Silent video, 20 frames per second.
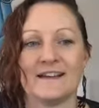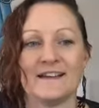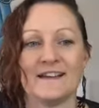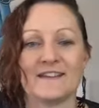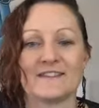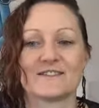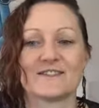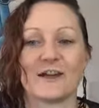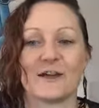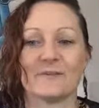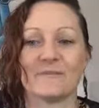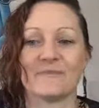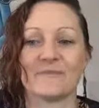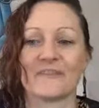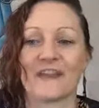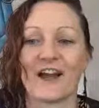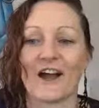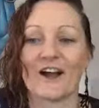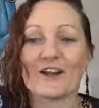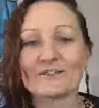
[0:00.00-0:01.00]
So
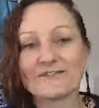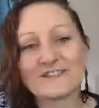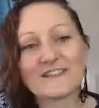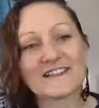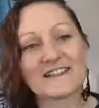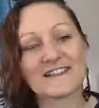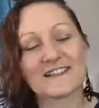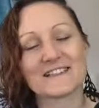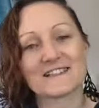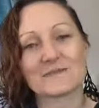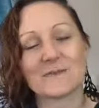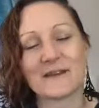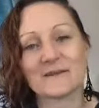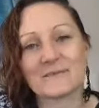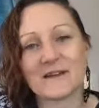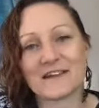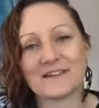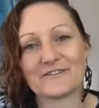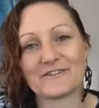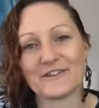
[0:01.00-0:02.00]
hopefully this has been
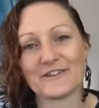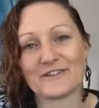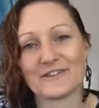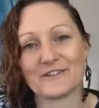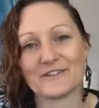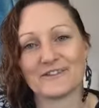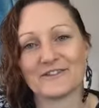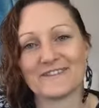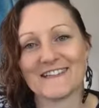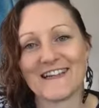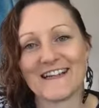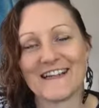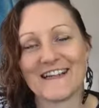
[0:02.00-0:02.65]
beneficial.